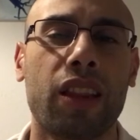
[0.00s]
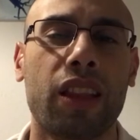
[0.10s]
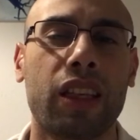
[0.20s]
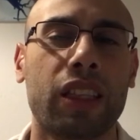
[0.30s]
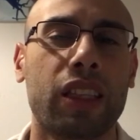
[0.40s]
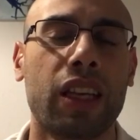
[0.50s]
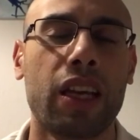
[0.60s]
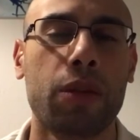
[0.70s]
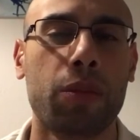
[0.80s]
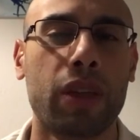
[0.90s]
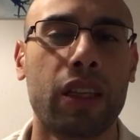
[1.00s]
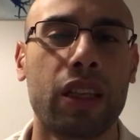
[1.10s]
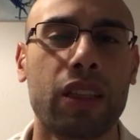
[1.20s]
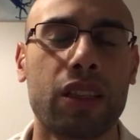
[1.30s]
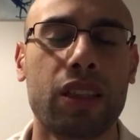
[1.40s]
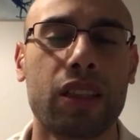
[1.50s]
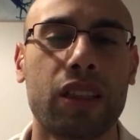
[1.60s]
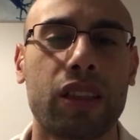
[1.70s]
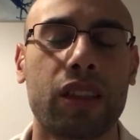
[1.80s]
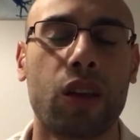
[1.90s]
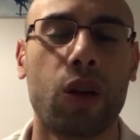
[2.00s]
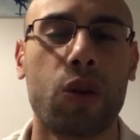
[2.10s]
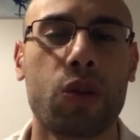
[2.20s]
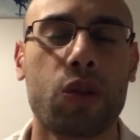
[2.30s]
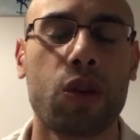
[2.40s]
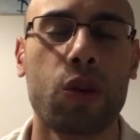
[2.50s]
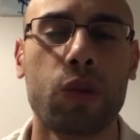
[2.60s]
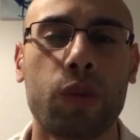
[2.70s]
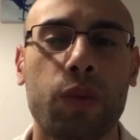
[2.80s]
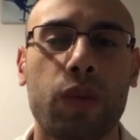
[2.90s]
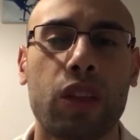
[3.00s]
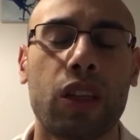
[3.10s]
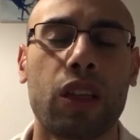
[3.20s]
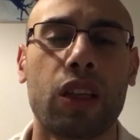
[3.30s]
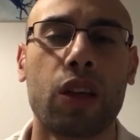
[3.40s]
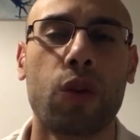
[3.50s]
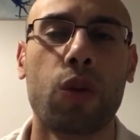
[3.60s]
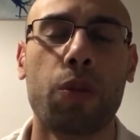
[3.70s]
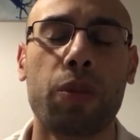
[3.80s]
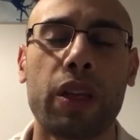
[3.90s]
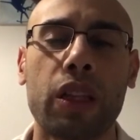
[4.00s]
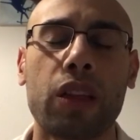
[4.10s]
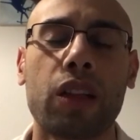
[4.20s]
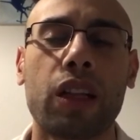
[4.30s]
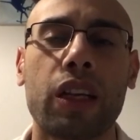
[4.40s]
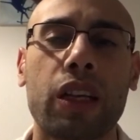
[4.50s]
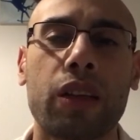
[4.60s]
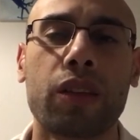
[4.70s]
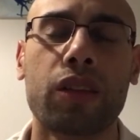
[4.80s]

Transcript: think, 8 minutes or so, repeatedly,